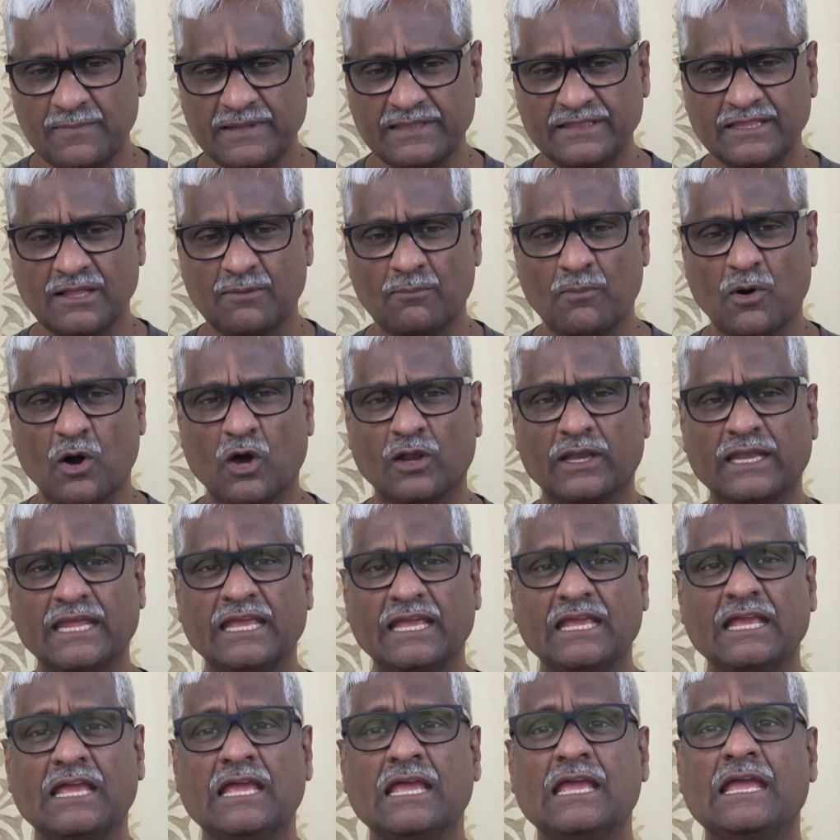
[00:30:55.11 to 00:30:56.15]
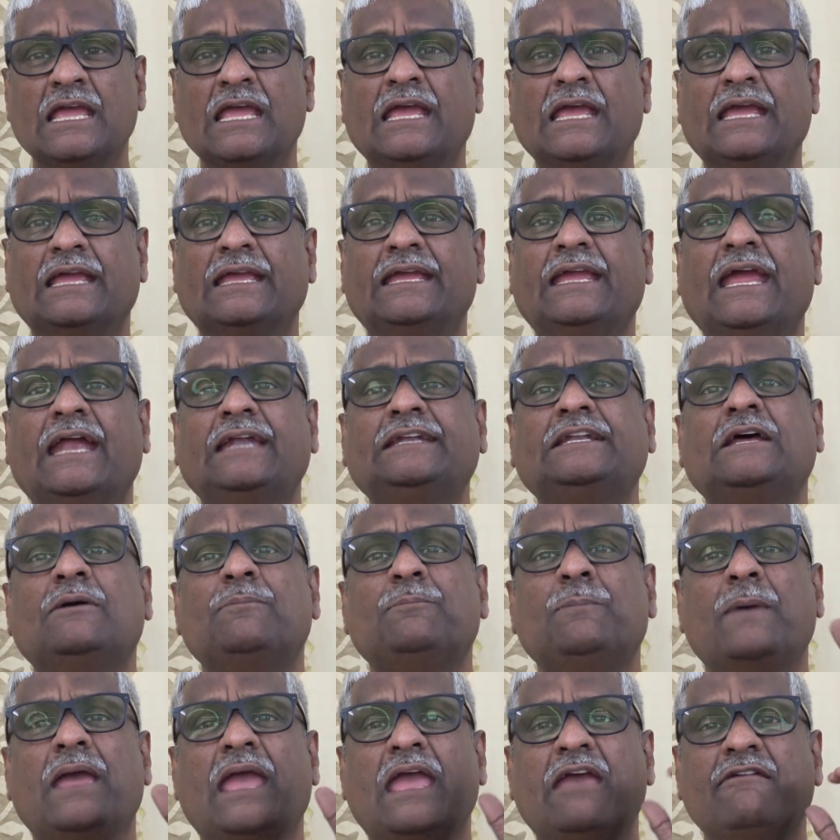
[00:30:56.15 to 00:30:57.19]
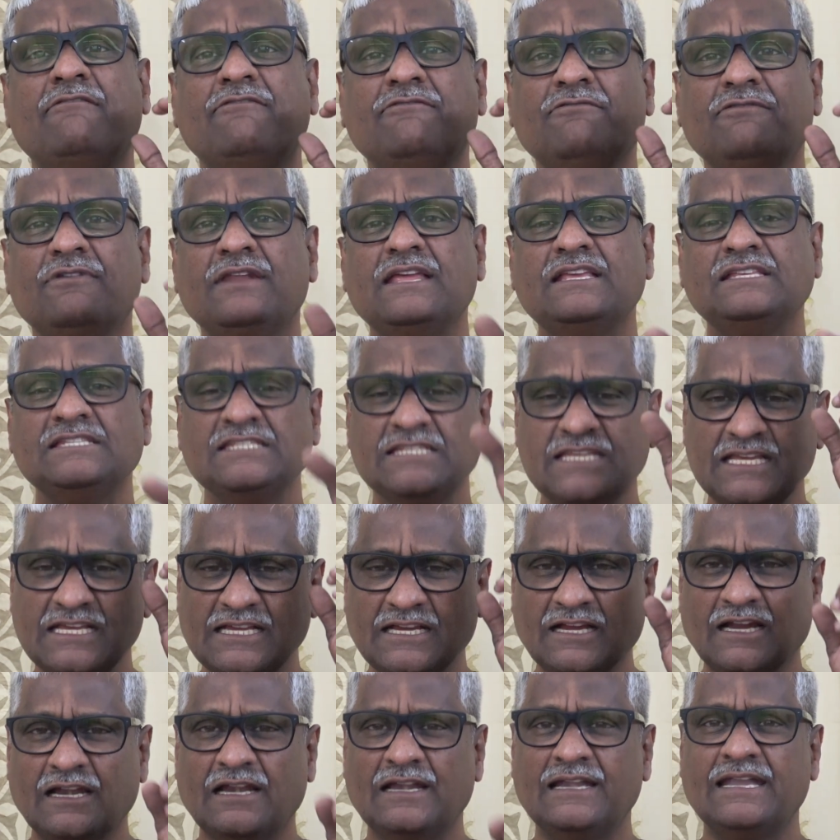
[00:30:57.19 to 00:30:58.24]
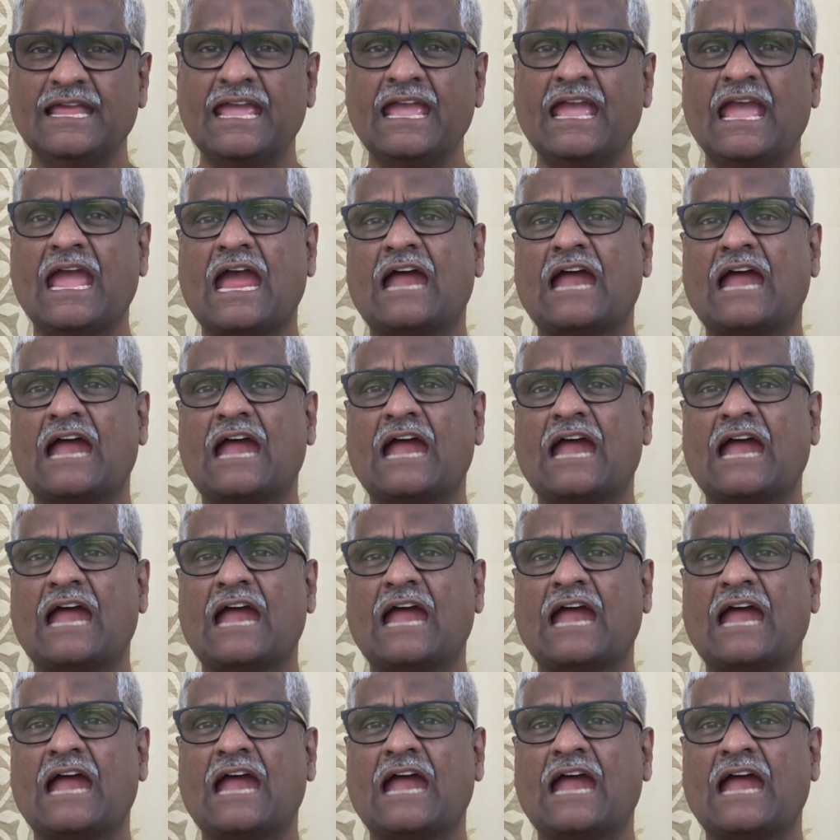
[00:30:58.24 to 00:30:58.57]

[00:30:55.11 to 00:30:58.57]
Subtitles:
in the morning, get up every single day